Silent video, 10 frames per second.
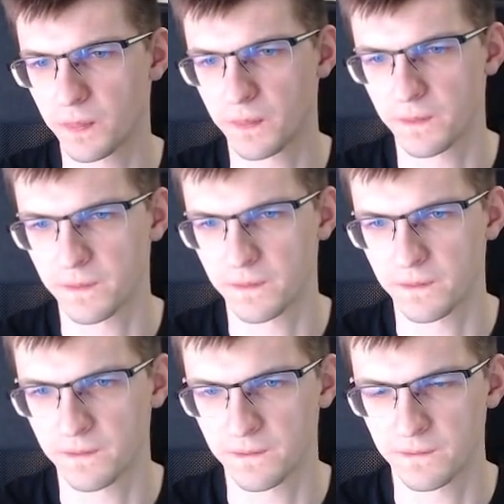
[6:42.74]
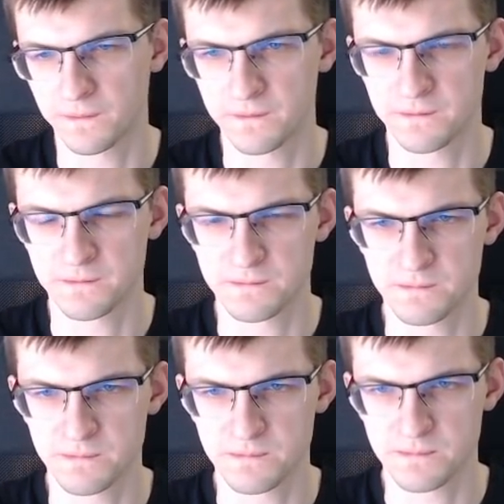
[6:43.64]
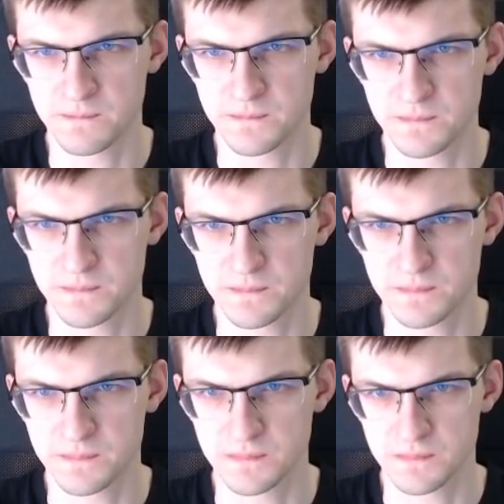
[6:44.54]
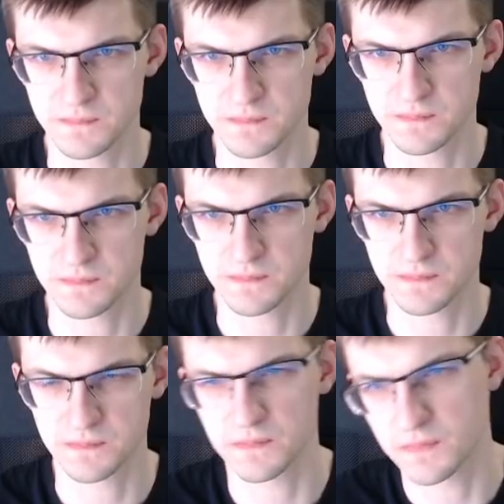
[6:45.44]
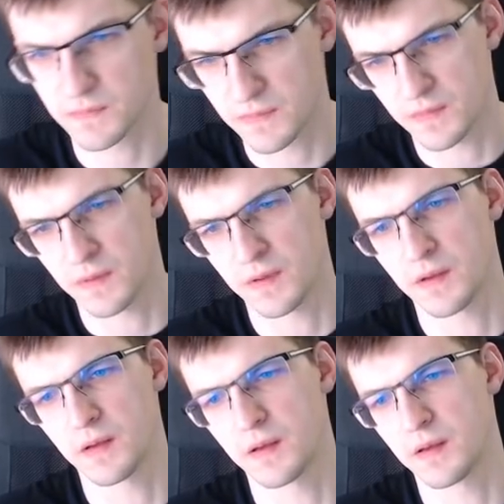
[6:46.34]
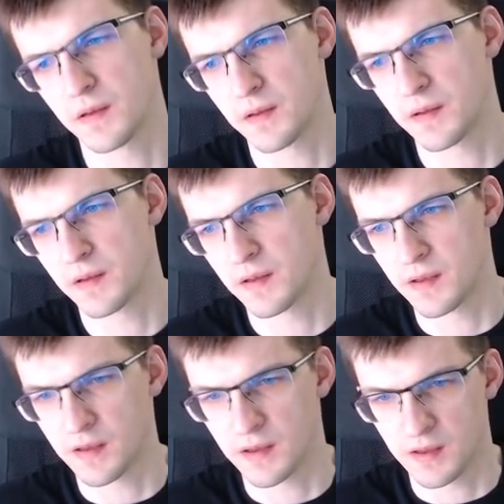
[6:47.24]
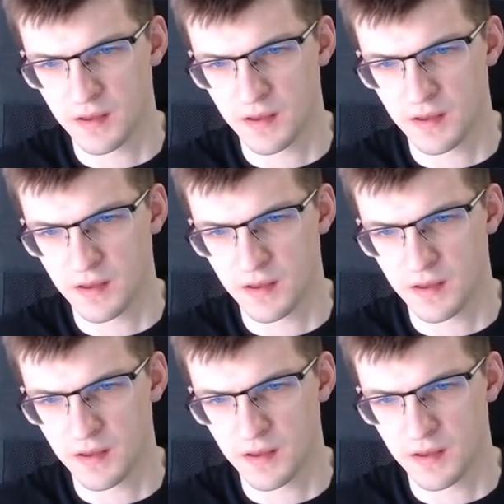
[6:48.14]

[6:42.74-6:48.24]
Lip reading: No one is speaking in this clip.